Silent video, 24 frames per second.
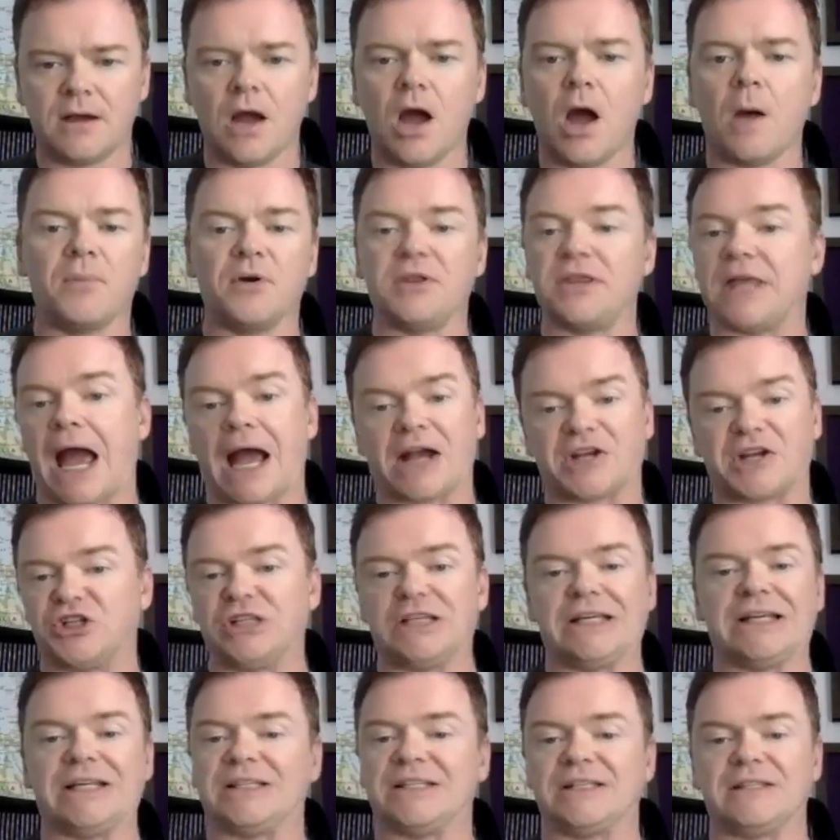but
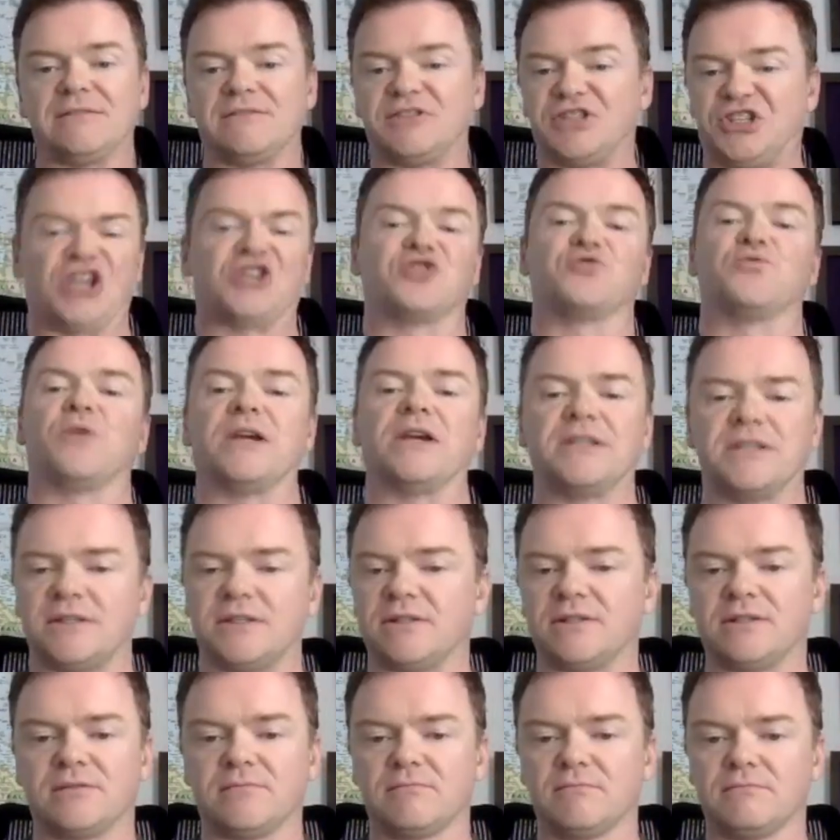actually it's 6
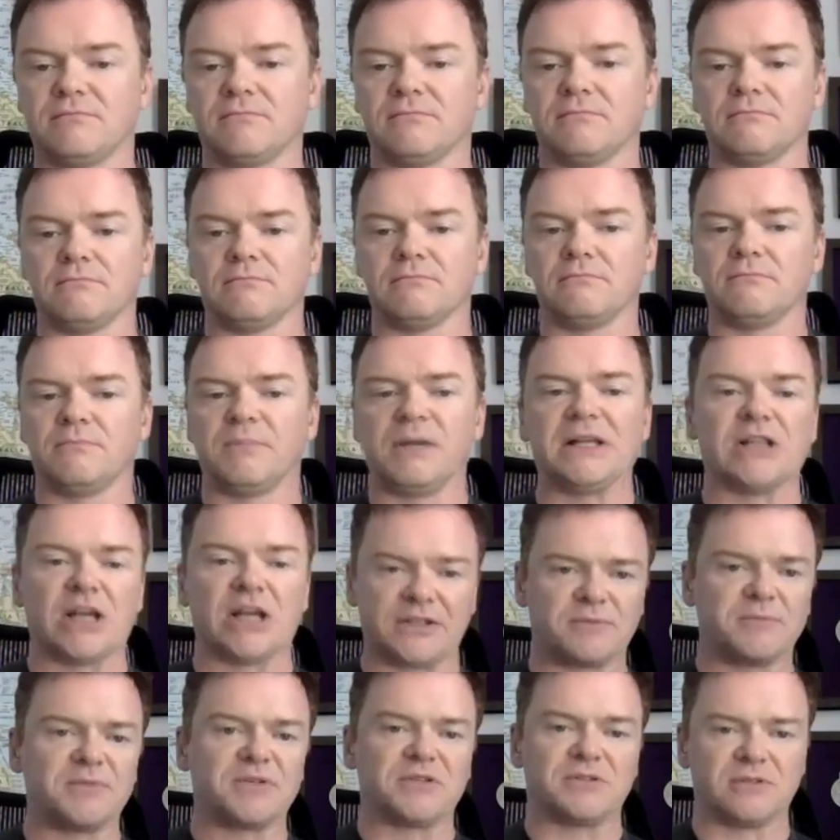races. A bit like
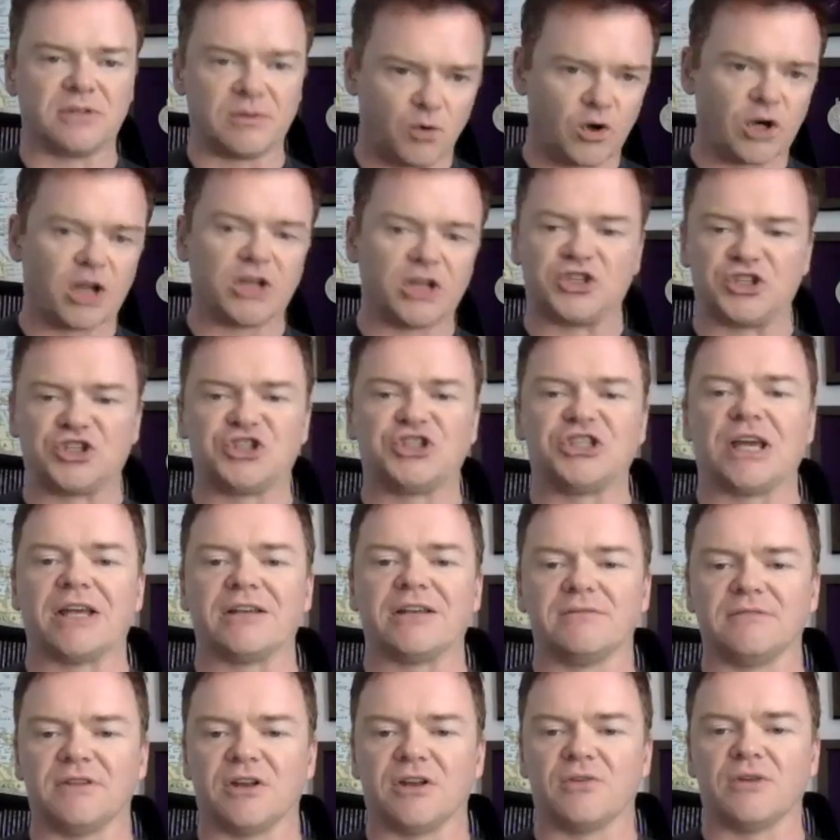what I just said,
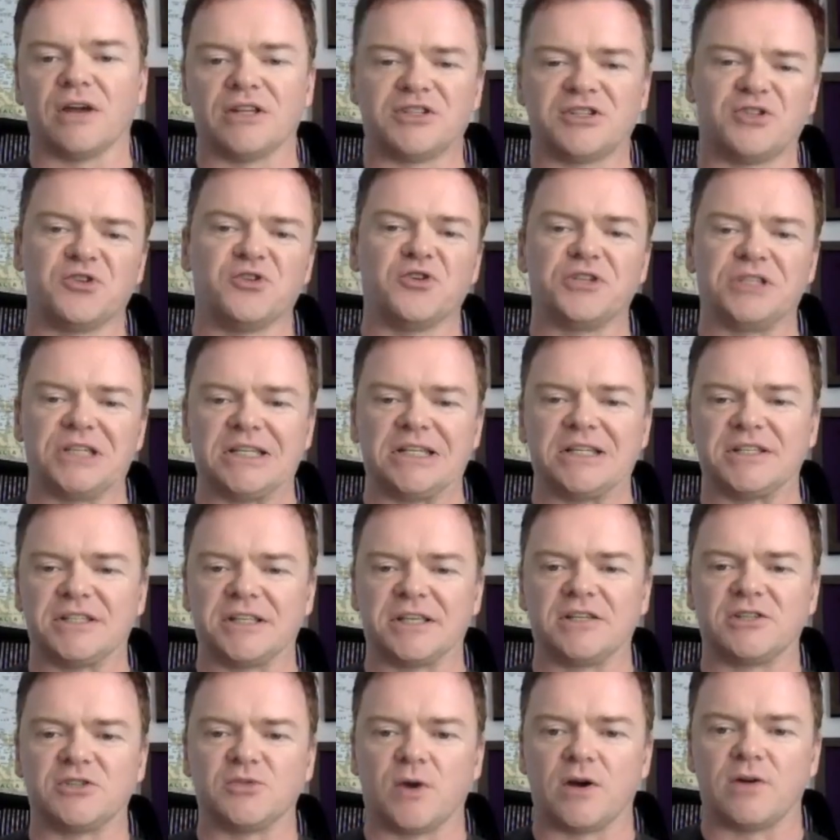it's 13 instead of 12.